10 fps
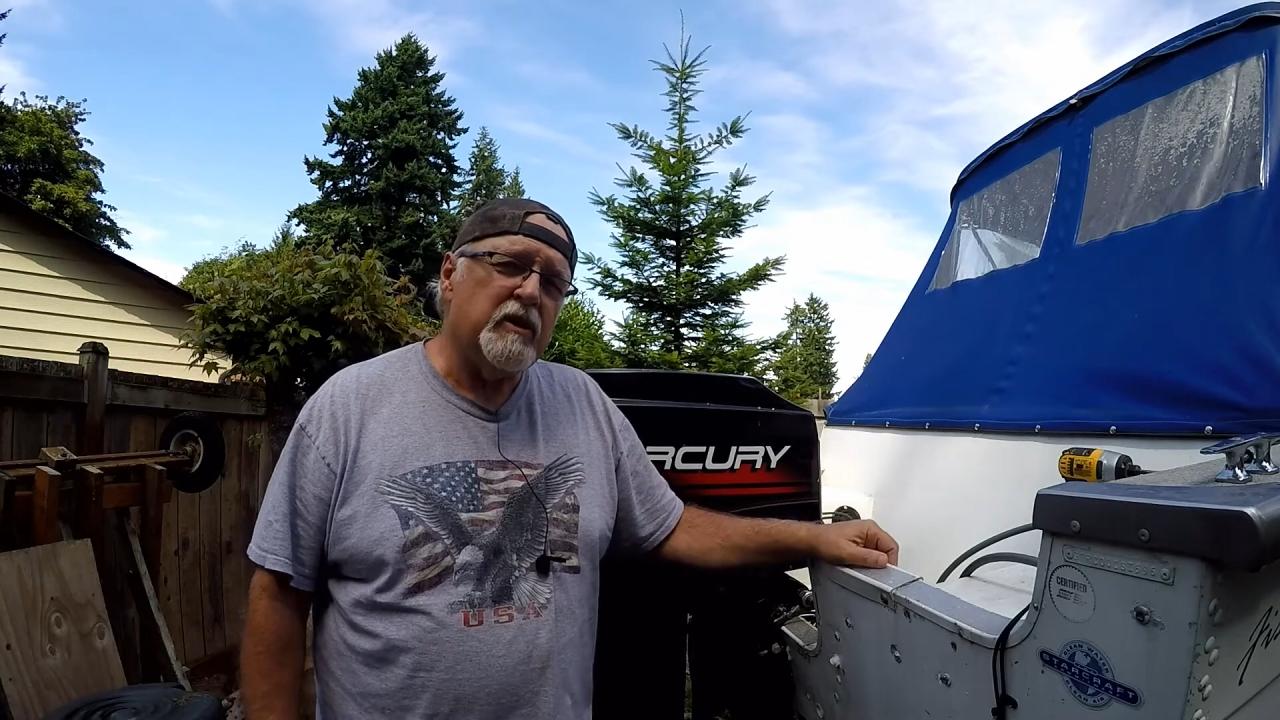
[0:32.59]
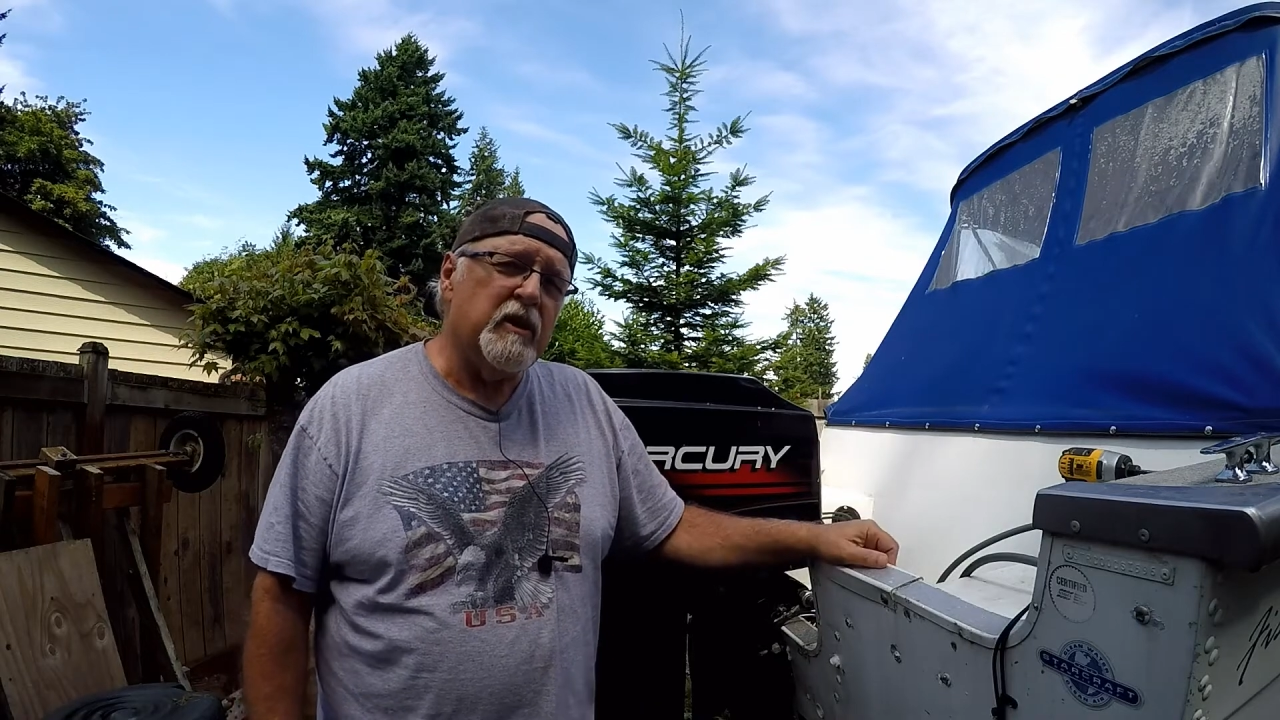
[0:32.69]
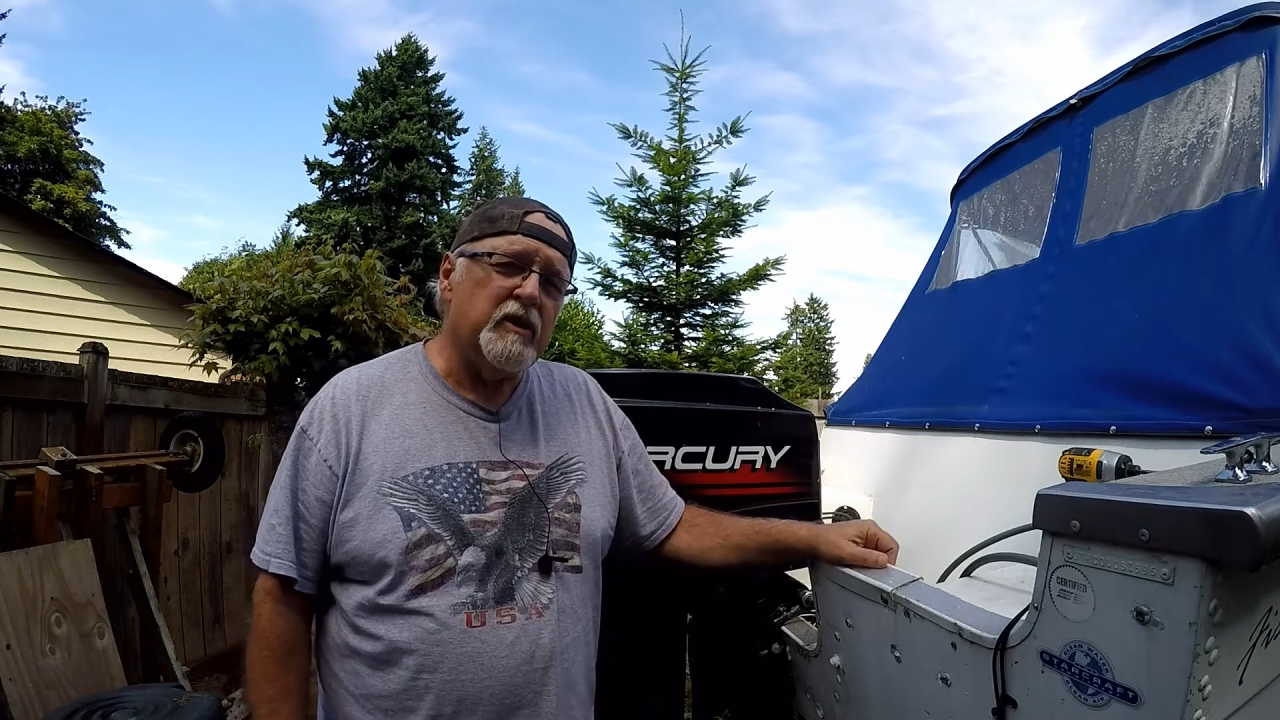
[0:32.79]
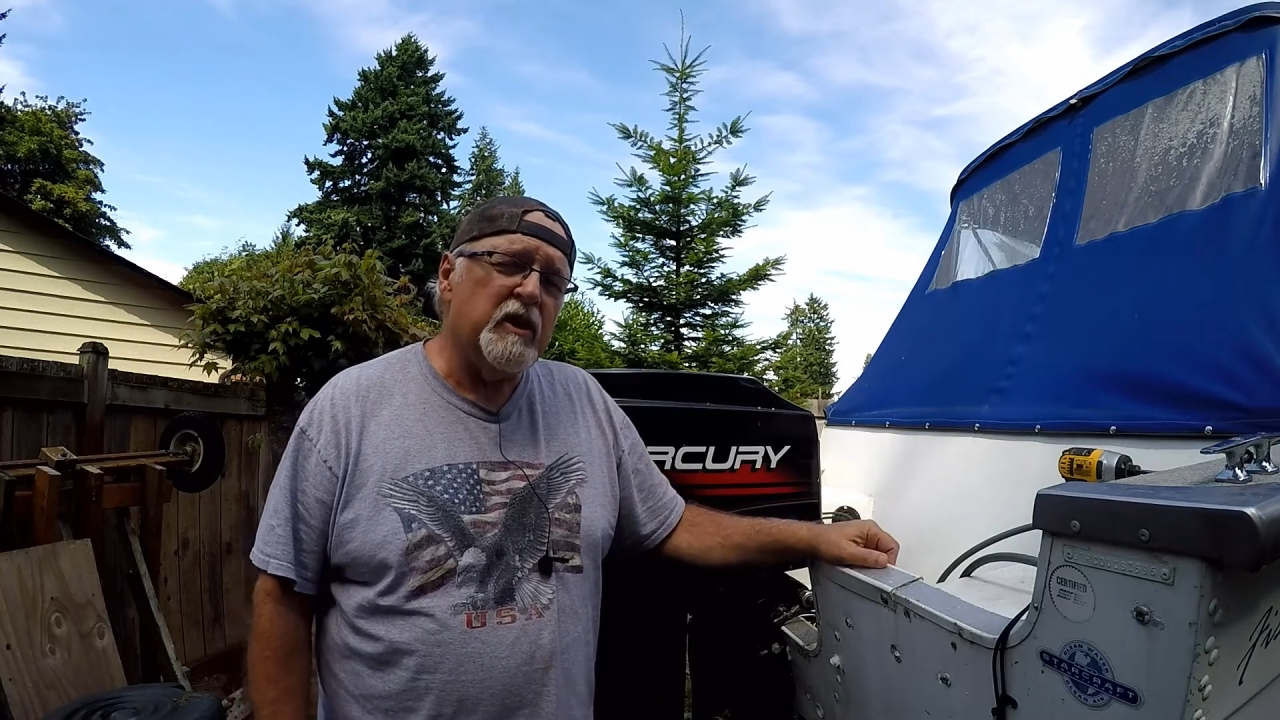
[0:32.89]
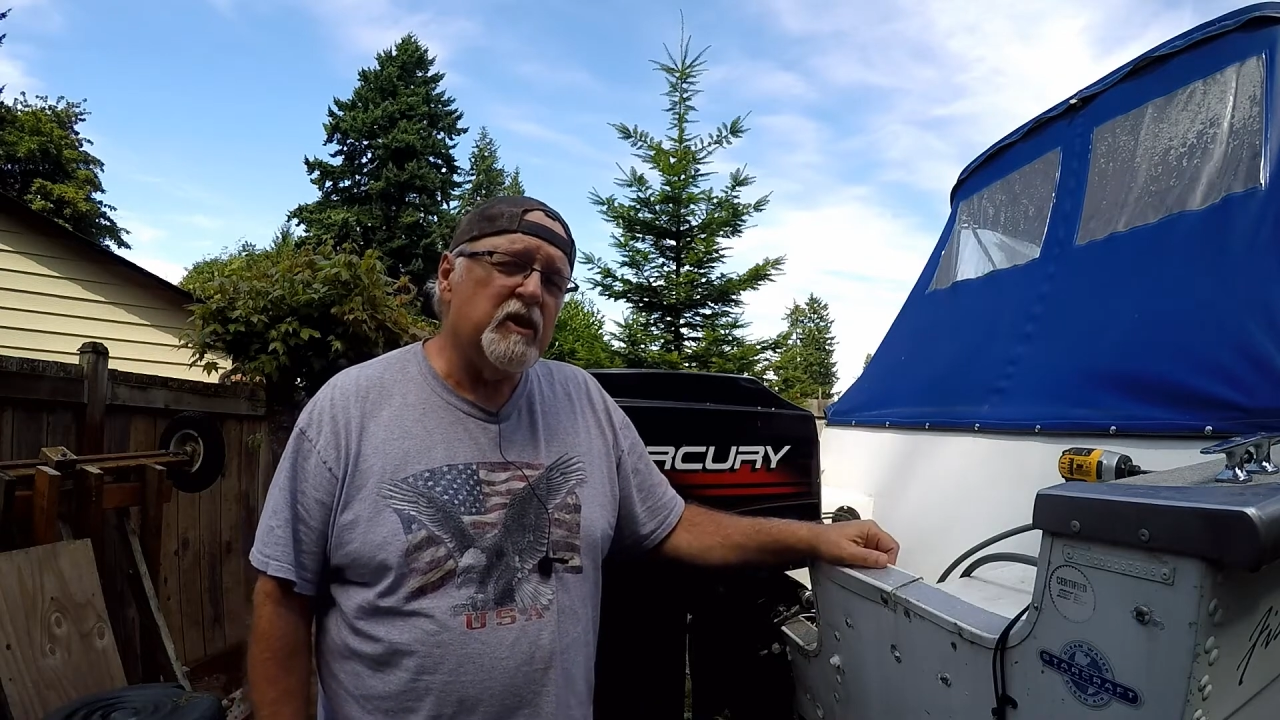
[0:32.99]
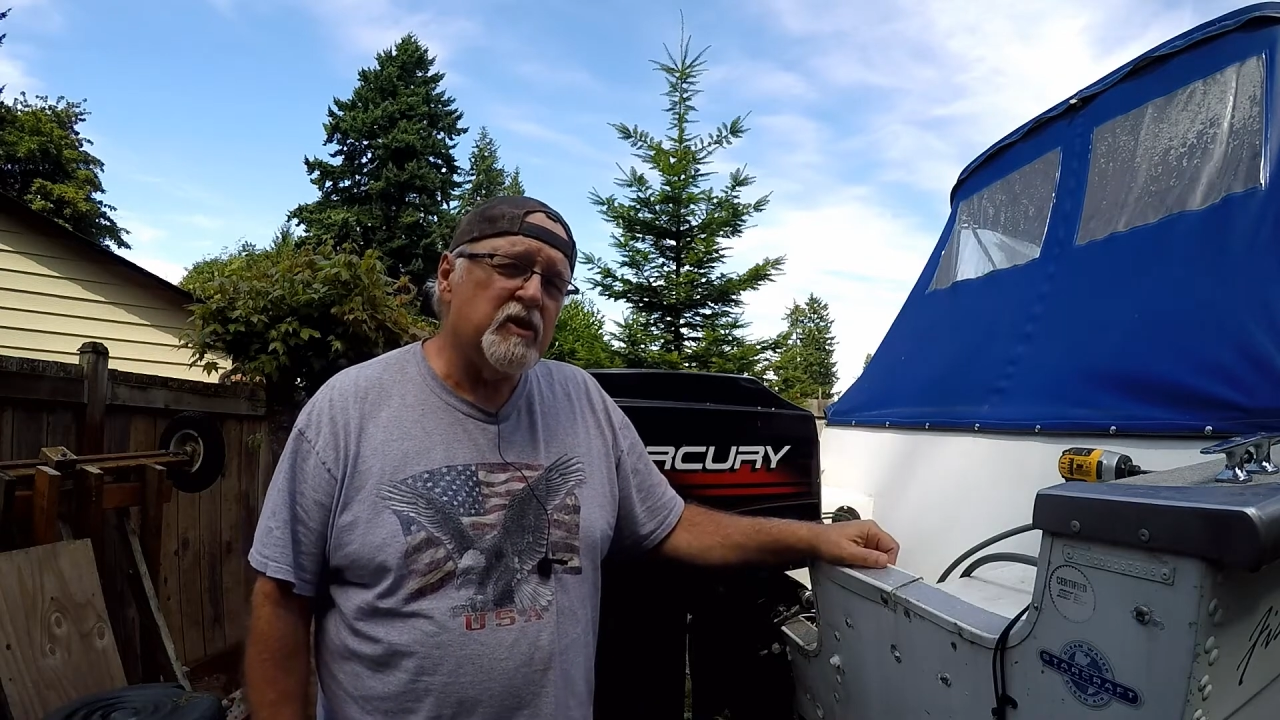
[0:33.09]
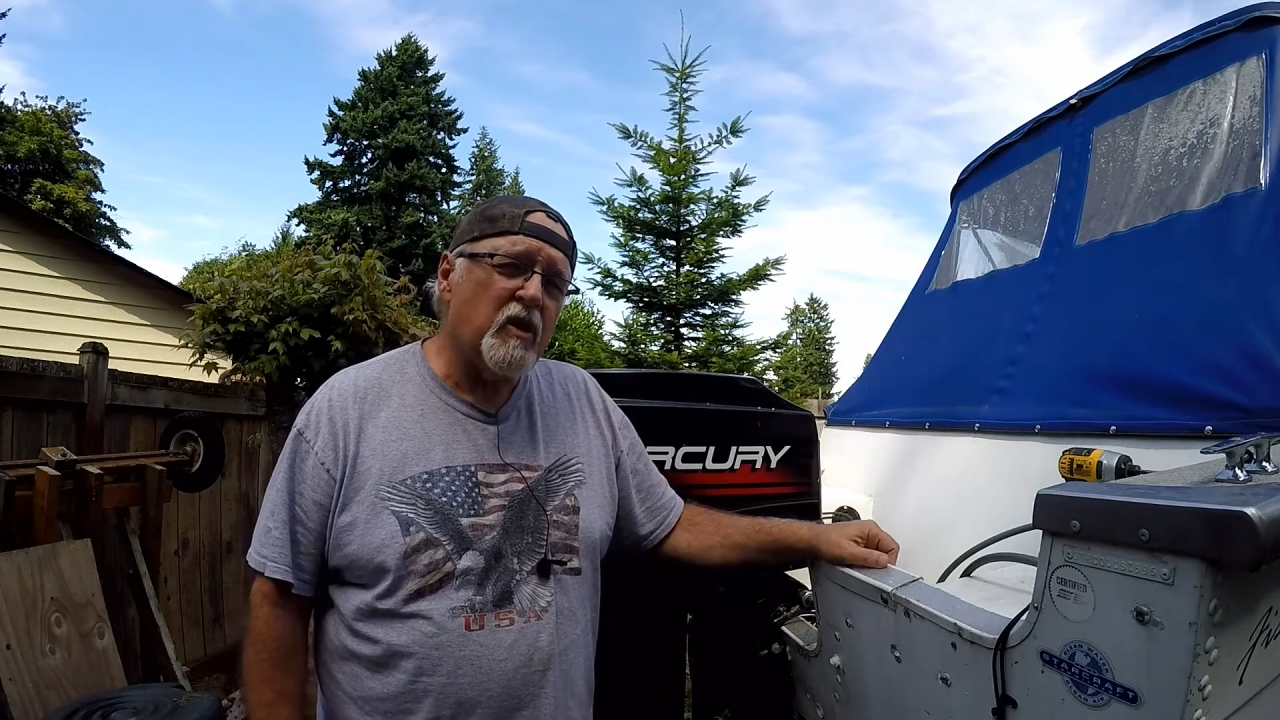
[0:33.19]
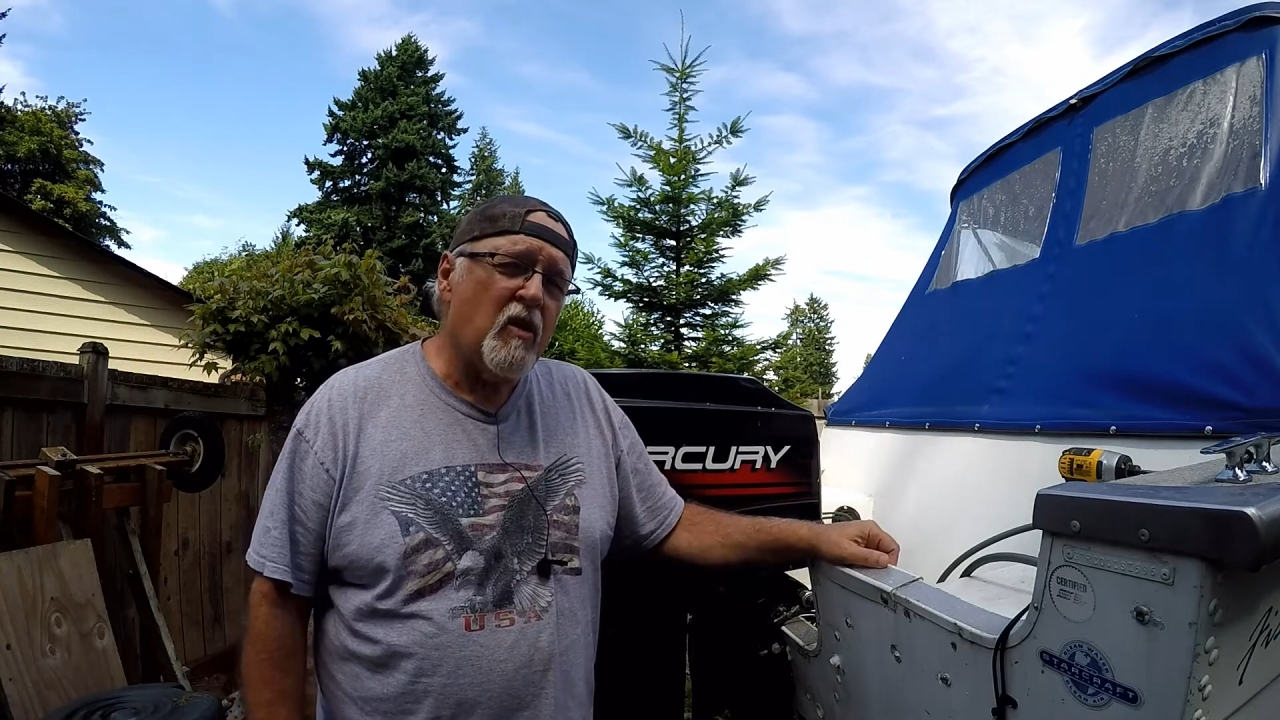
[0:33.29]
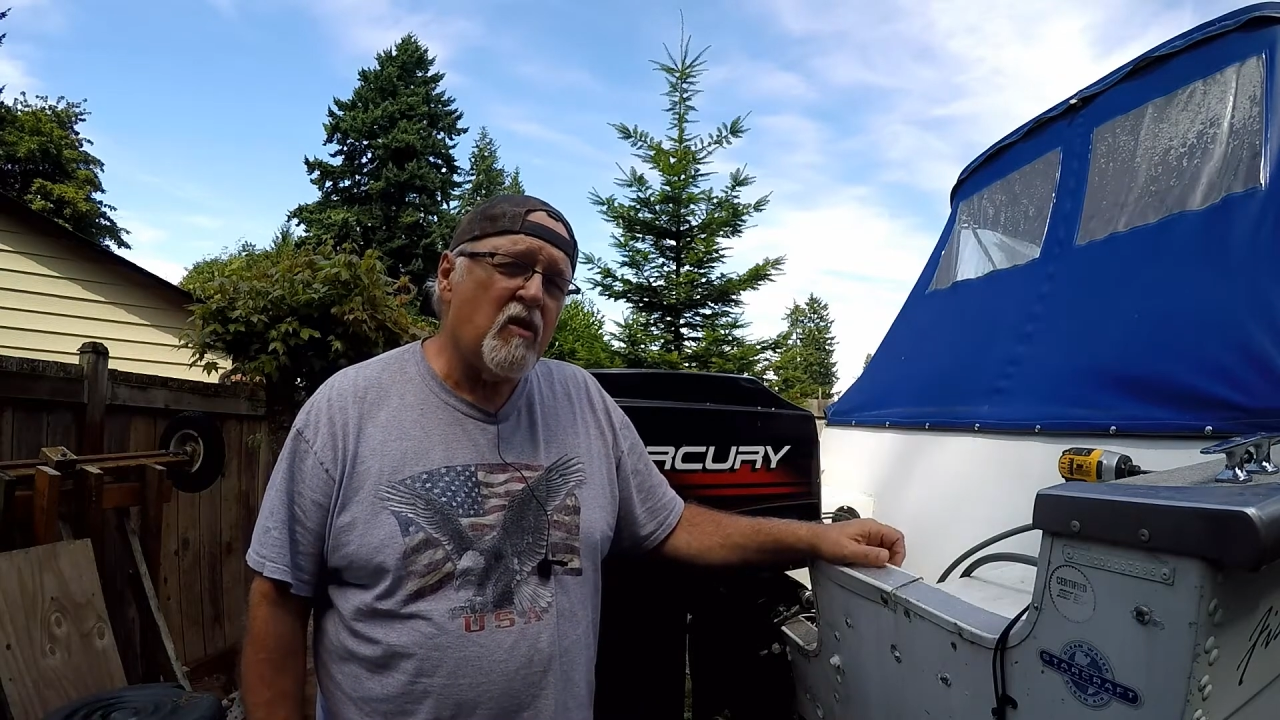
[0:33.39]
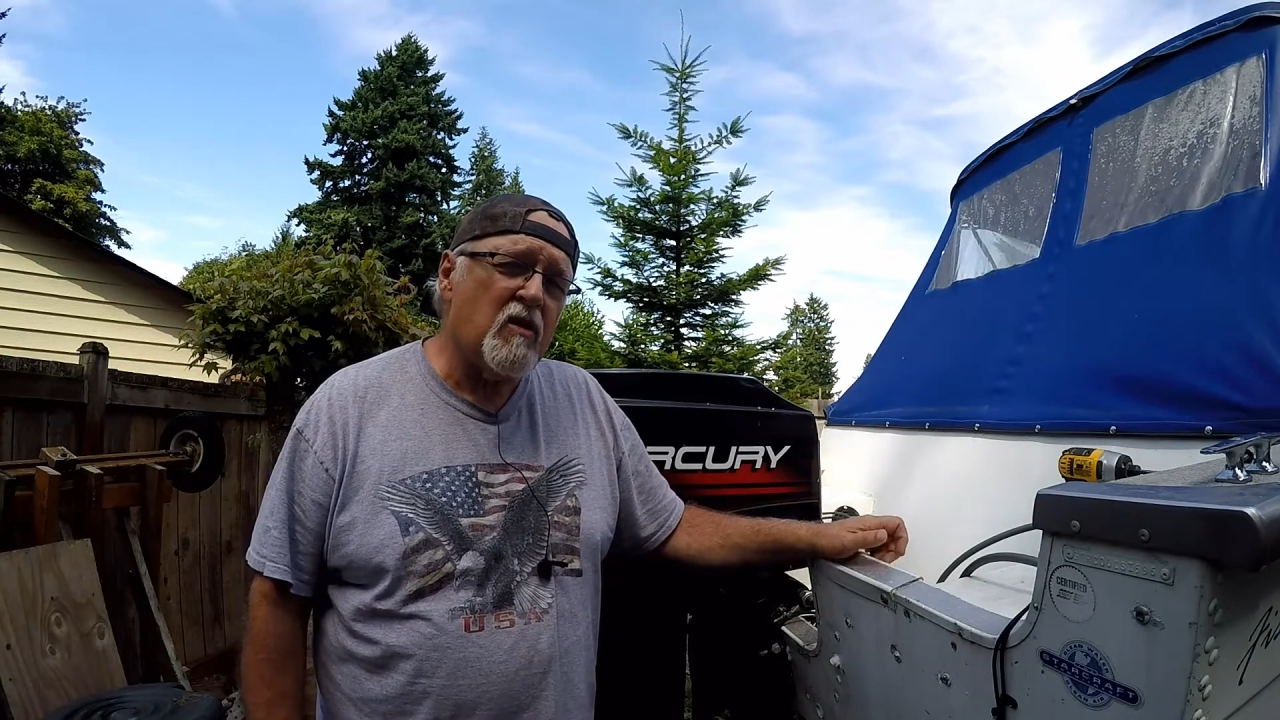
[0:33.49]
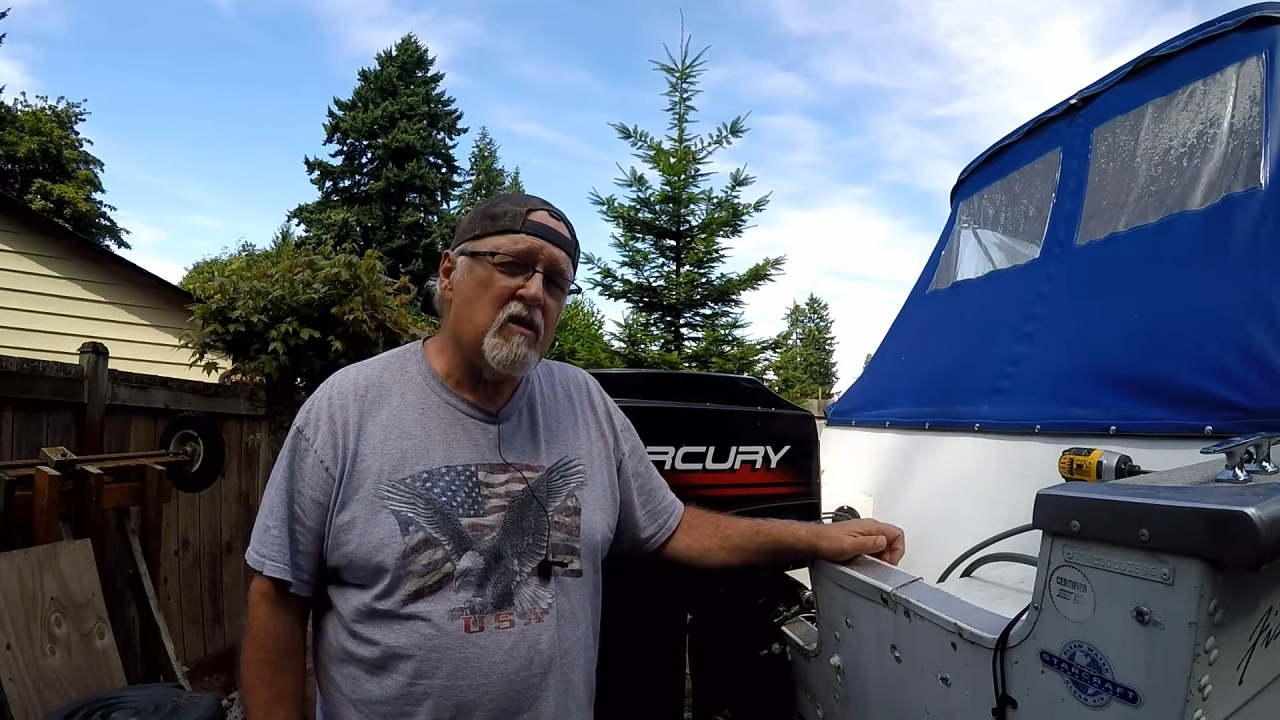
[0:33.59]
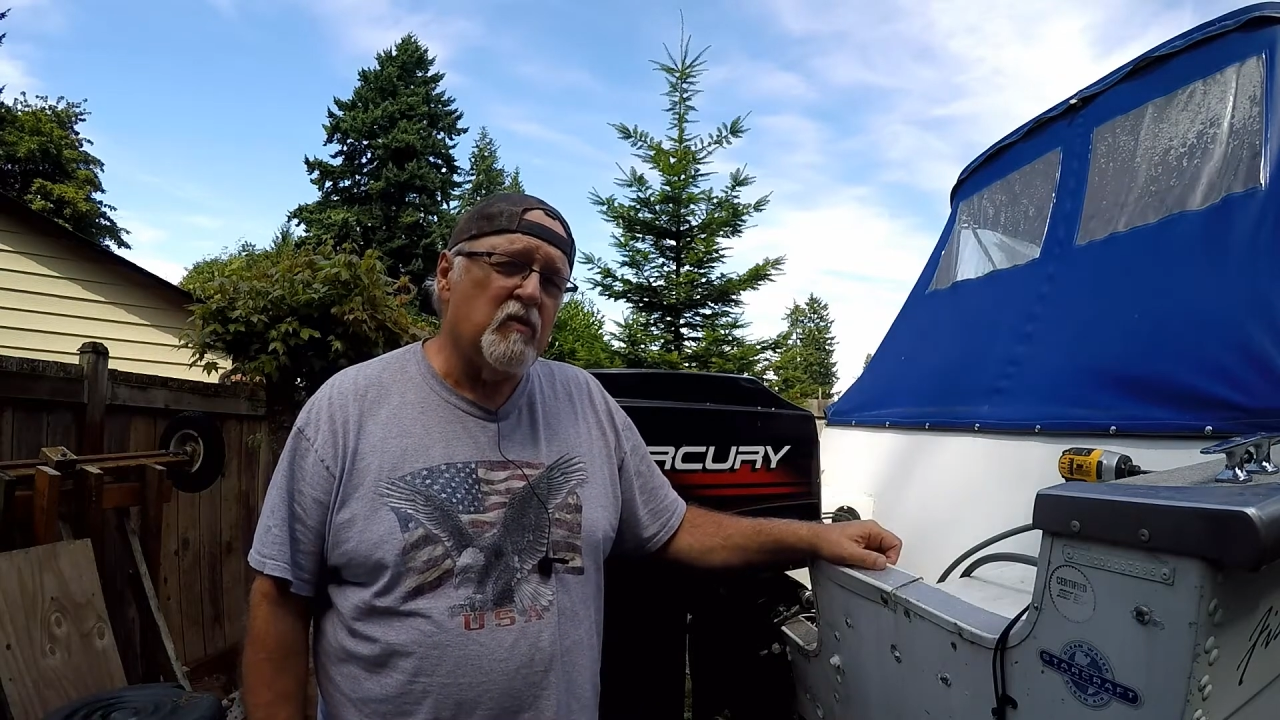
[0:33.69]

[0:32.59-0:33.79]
the Seastar